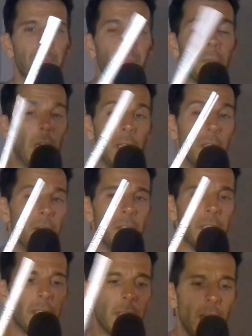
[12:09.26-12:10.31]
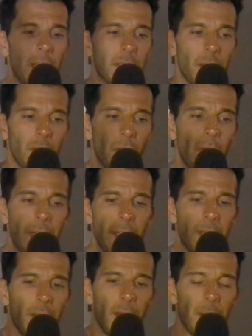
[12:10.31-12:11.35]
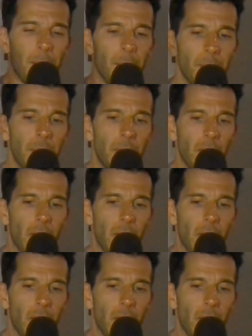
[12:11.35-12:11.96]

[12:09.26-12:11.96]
I love these guys. They're great. They're